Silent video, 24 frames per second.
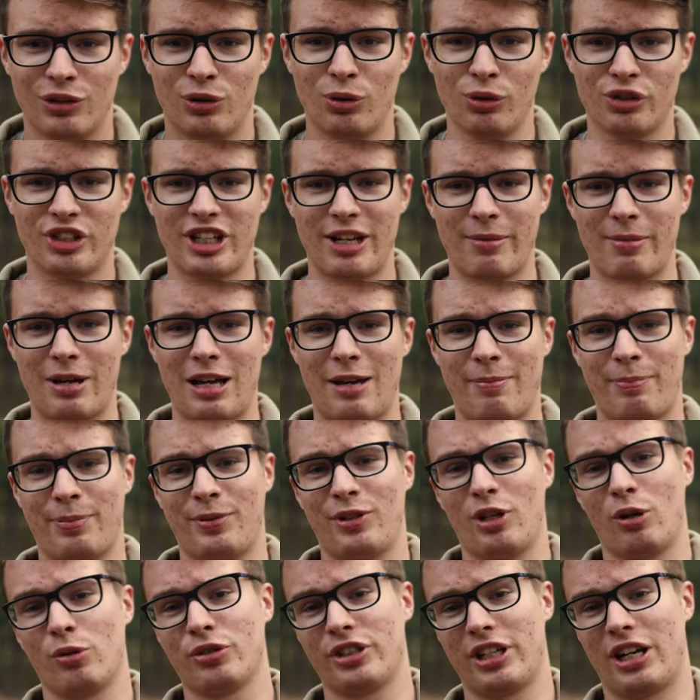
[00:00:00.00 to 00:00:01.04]
To sum up,
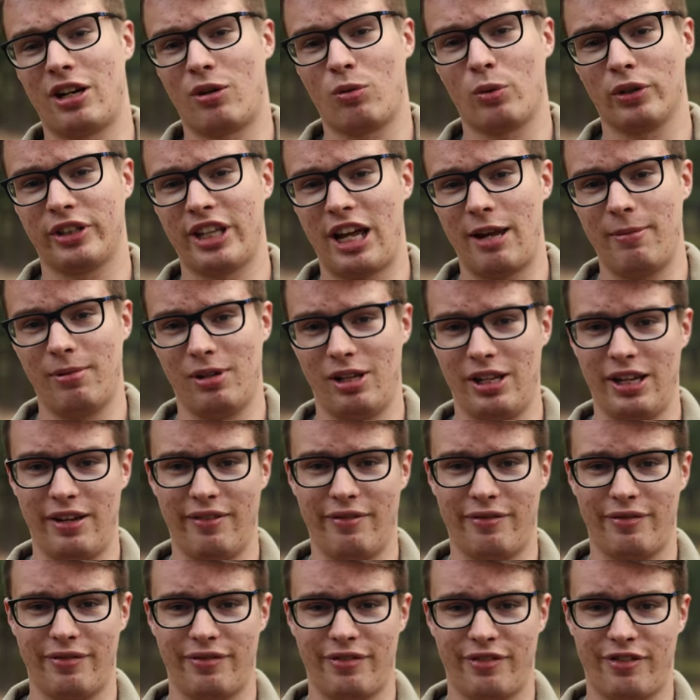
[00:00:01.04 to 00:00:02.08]
those are what I
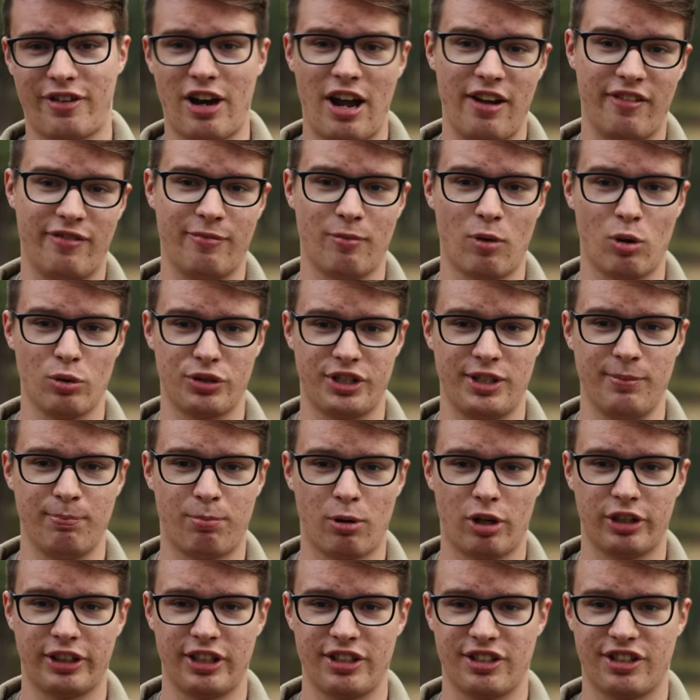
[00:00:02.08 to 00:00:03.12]
believe five most
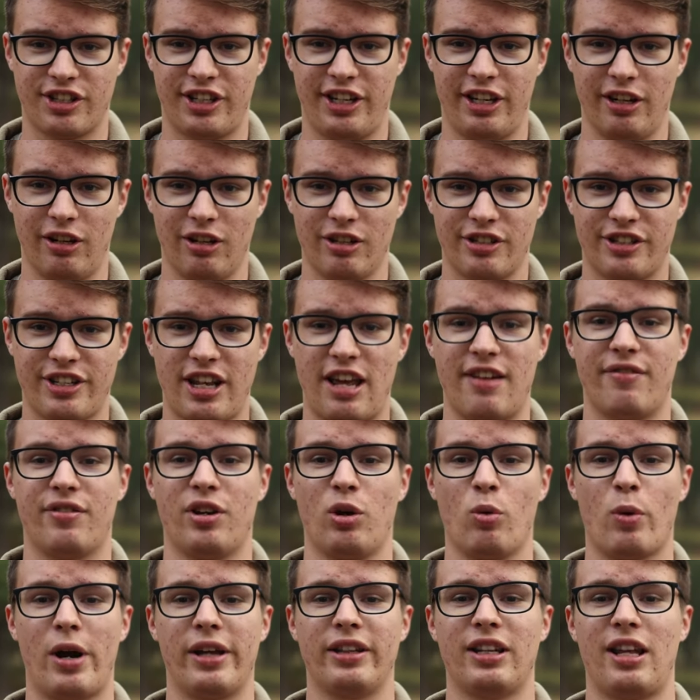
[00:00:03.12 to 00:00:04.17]
important skills
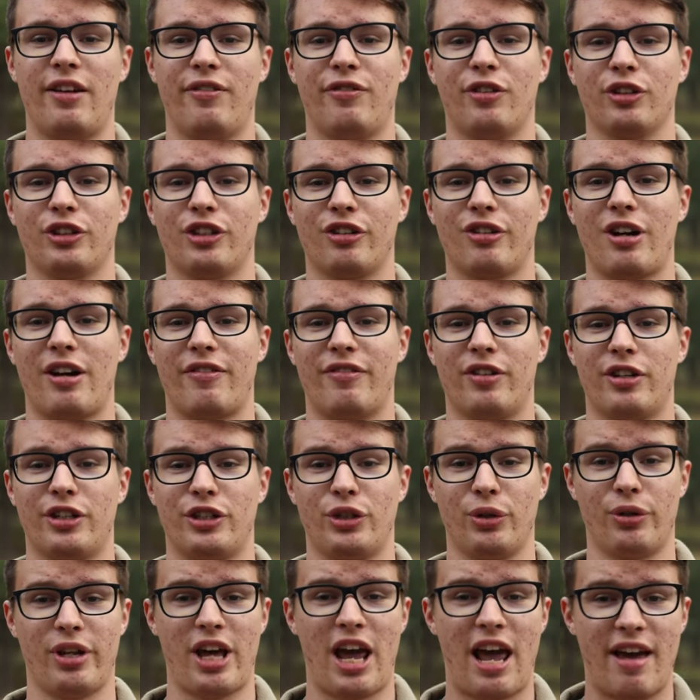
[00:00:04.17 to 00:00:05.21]
every wildlife photographer
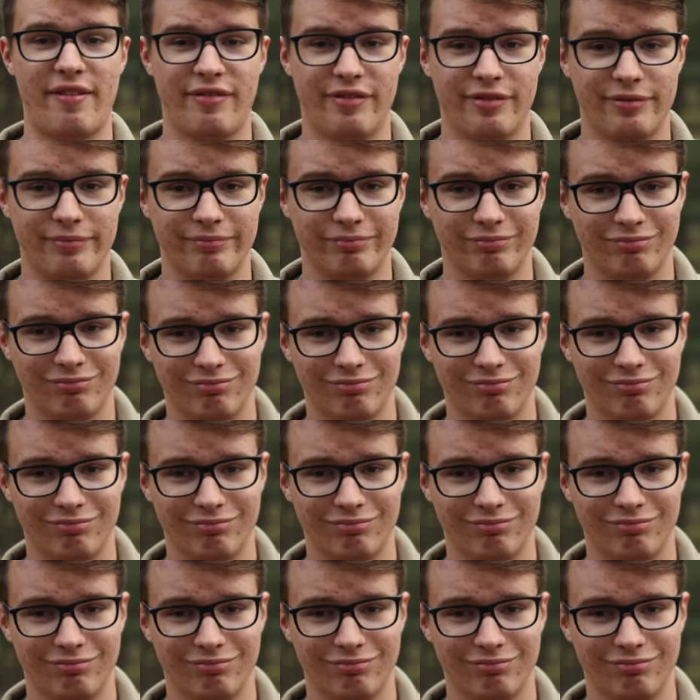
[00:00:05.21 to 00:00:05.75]
should have.